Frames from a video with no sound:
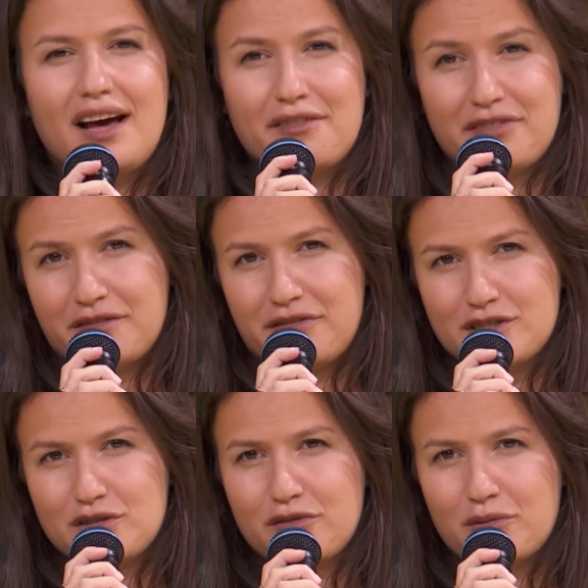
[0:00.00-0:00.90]
I think,
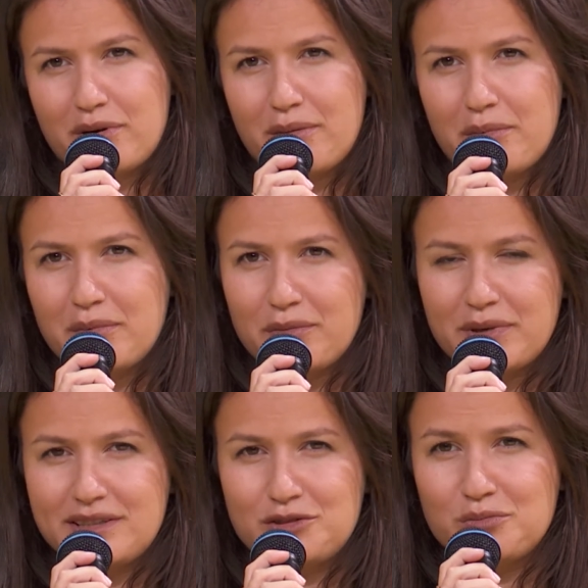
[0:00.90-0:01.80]
first of all, probably
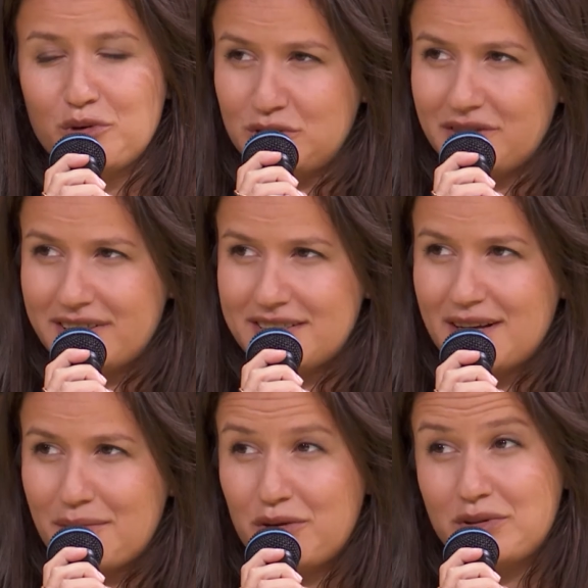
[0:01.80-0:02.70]
we need to motivate
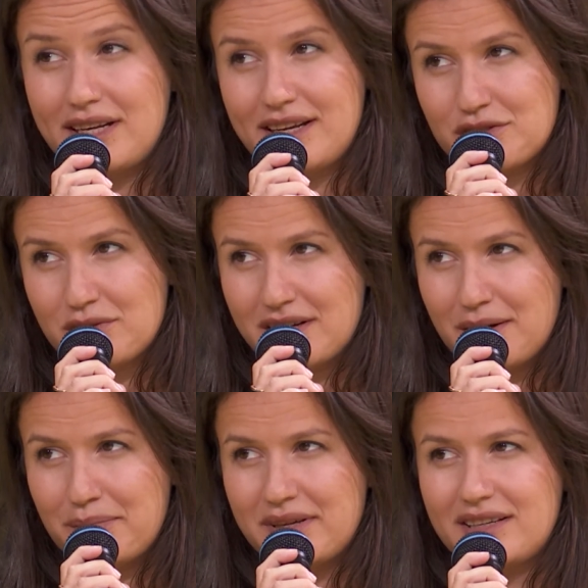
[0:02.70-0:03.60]
somehow the electric
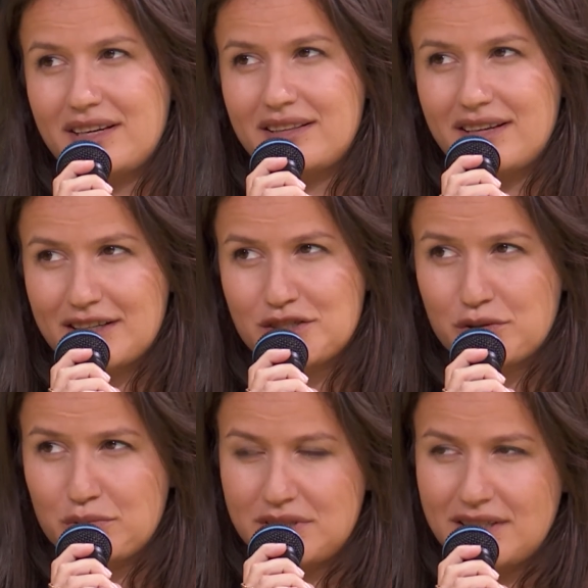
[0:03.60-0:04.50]
company and the
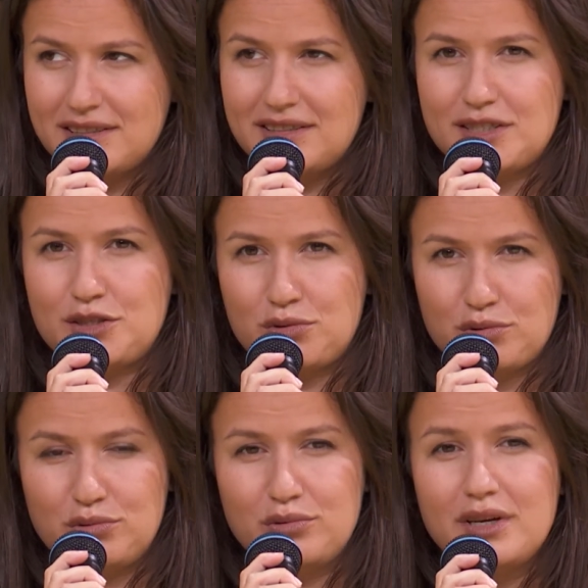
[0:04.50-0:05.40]
electric utilities
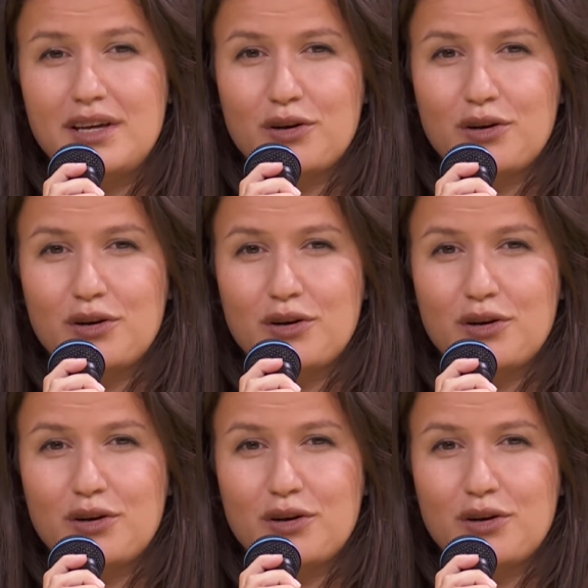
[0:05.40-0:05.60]
to